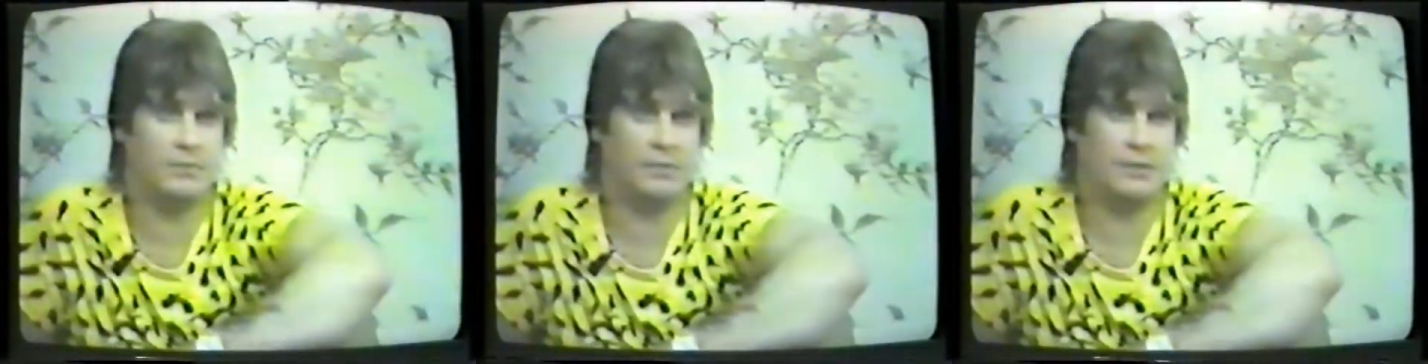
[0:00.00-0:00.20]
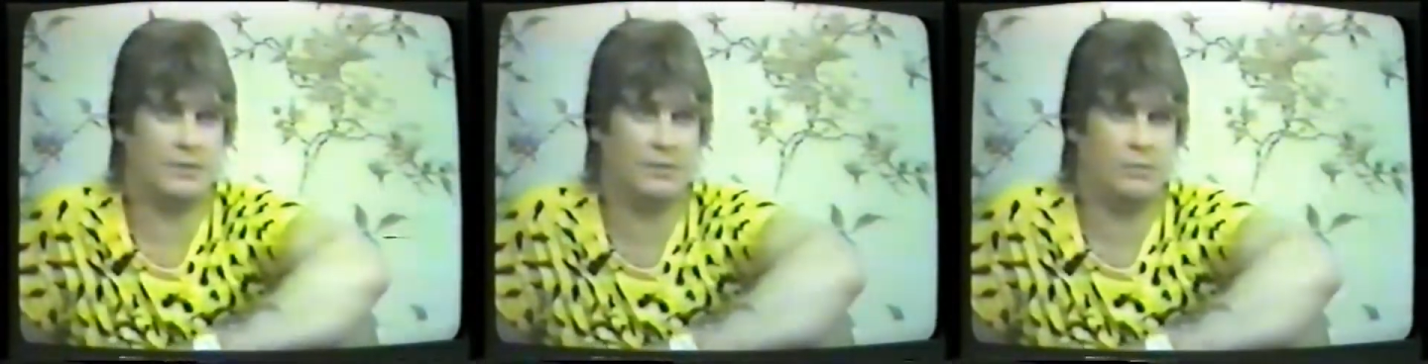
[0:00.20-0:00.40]

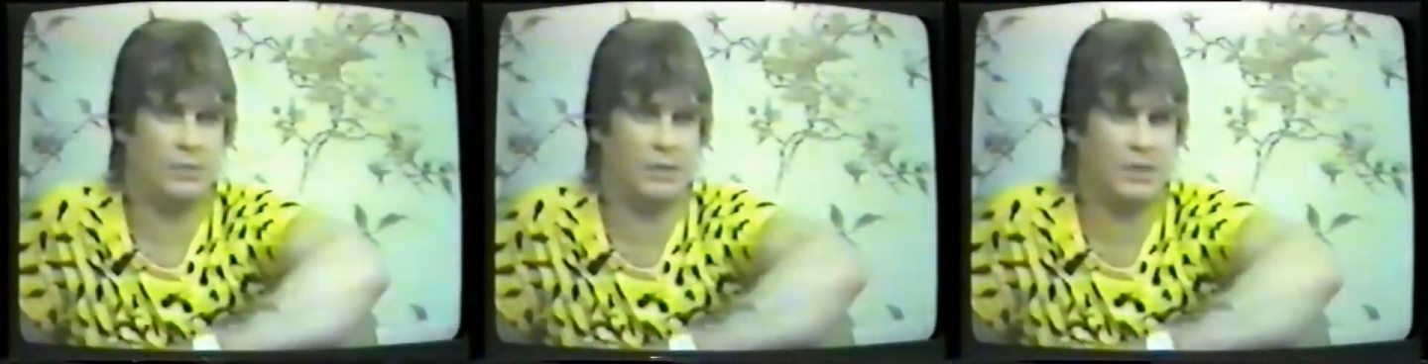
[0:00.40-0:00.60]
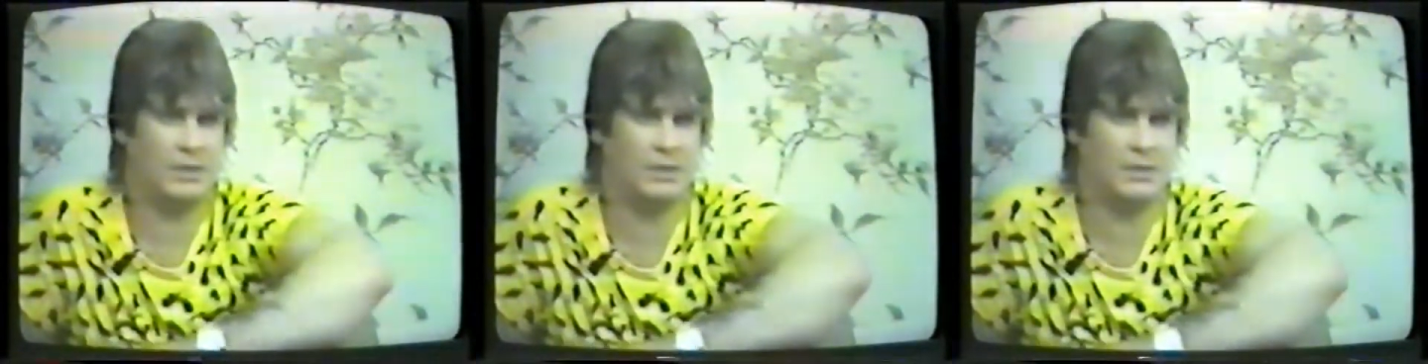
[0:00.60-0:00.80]
but
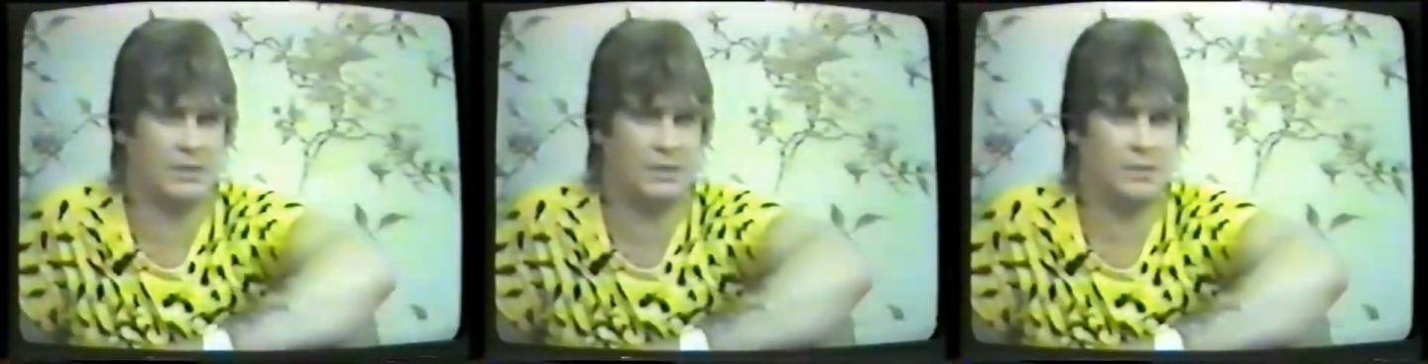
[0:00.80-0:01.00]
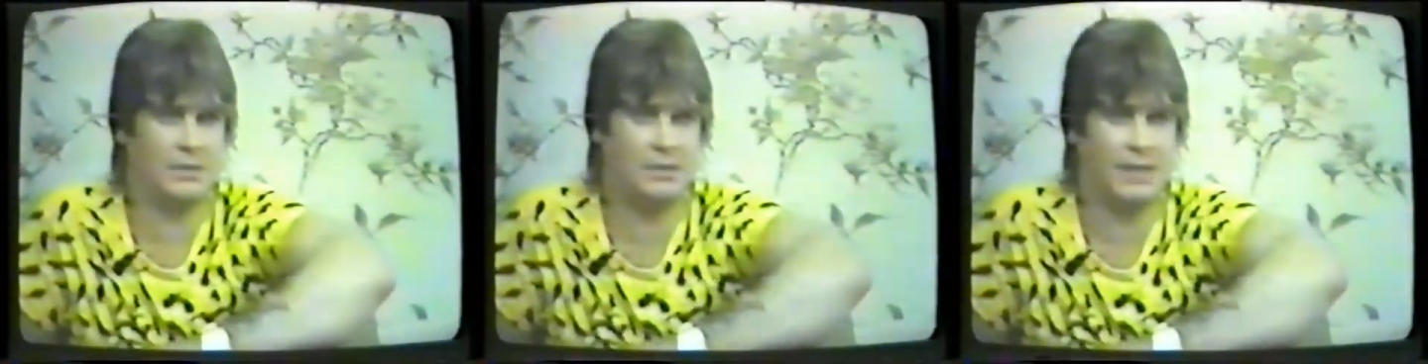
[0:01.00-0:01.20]
what does he
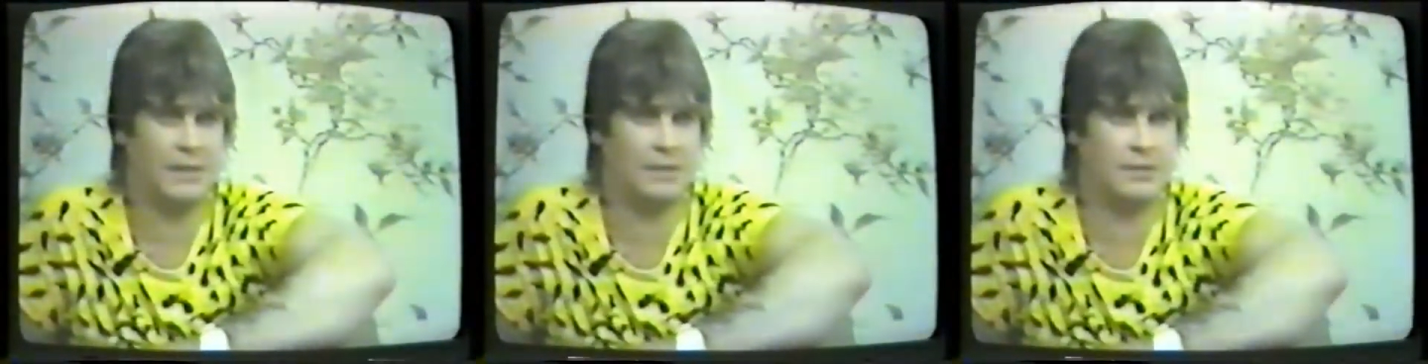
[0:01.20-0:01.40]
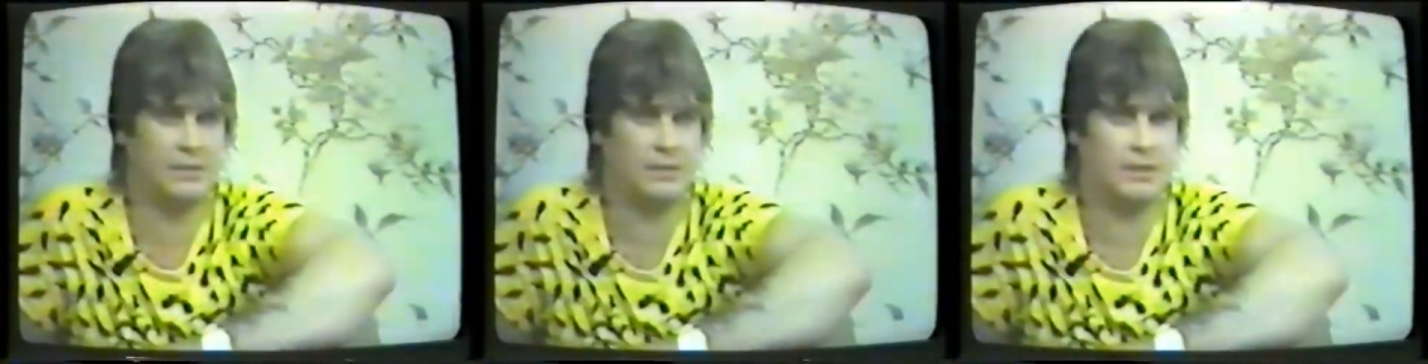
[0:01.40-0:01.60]
do and
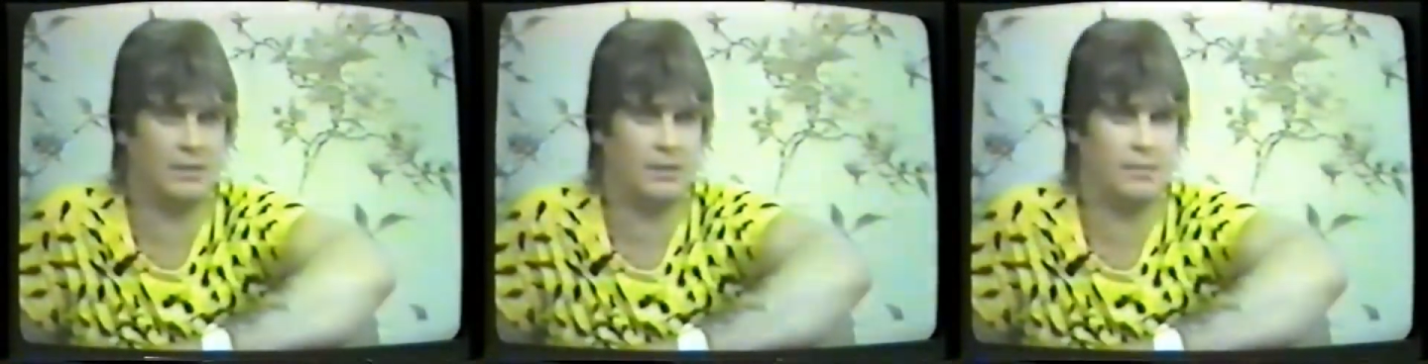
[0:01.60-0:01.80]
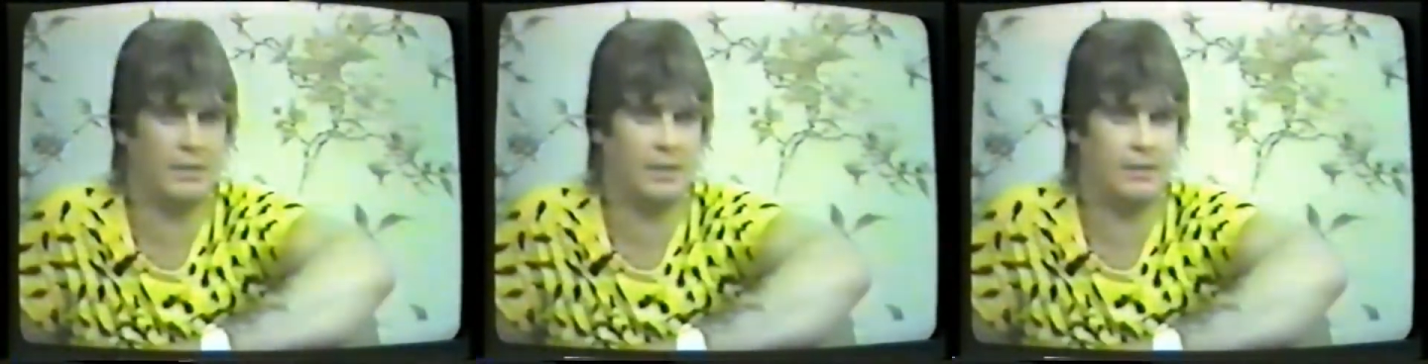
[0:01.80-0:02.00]
how does he
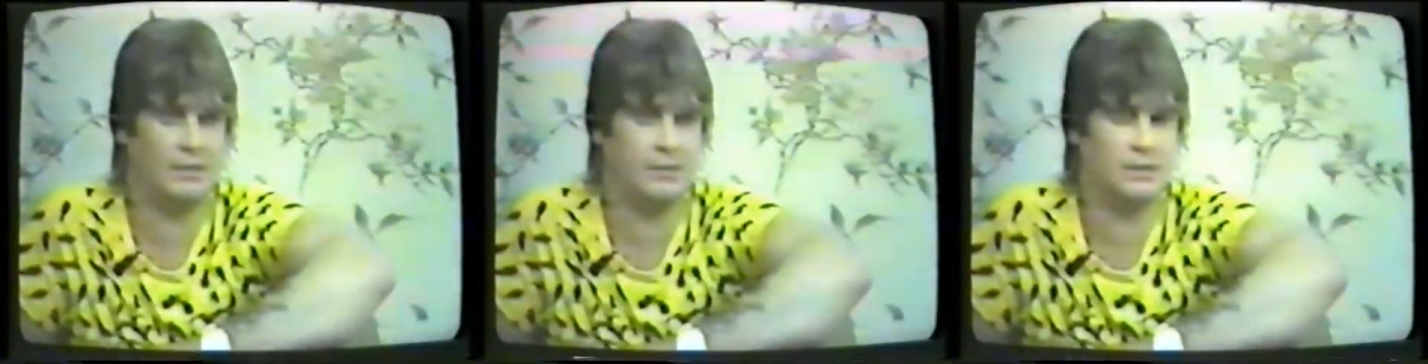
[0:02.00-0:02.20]
go about it?